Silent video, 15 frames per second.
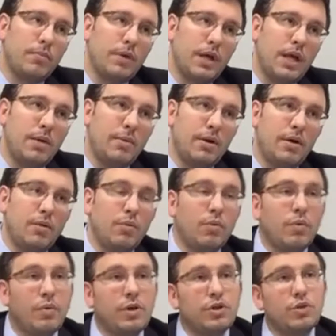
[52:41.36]
Anybody,
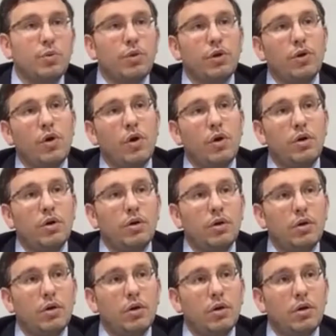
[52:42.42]
what is the word chok?
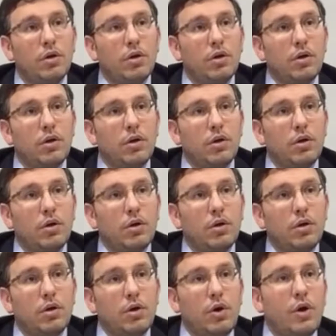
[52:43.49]

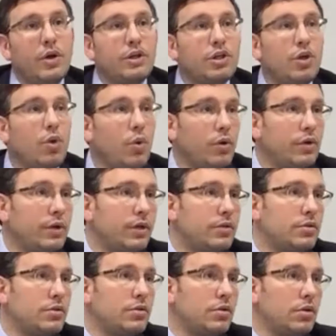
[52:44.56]
Chok is an
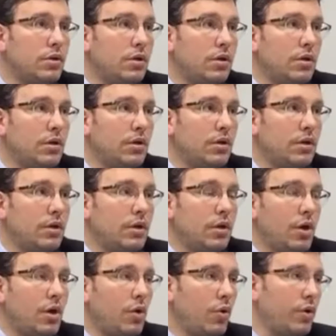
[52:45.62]
ordinance.
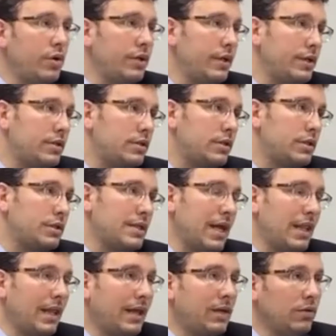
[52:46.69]
An ordinance is
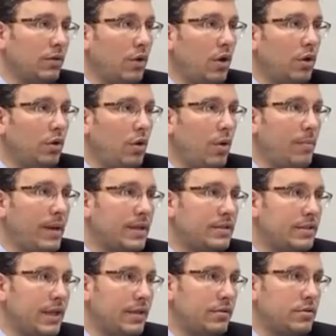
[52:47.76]
not like a law. A law makes
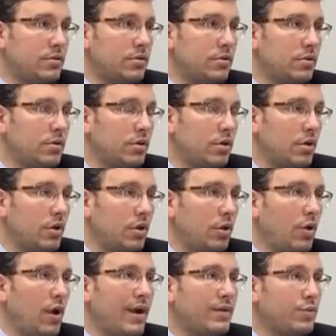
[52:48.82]
sense. A
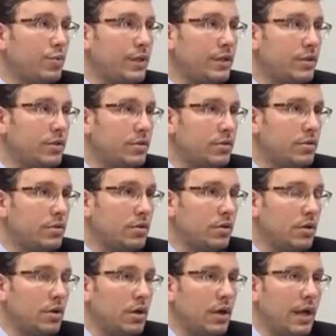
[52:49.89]
law has reasons.
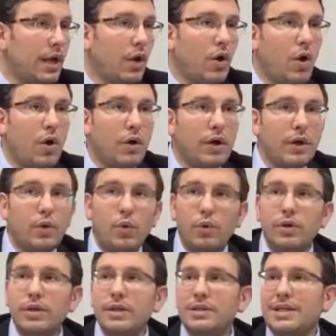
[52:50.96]
A chok, an
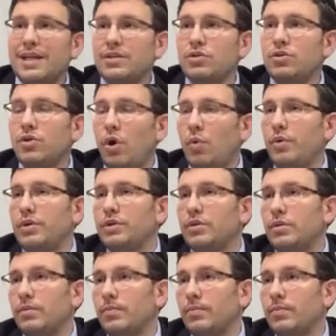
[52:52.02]
ordinance, has no reason.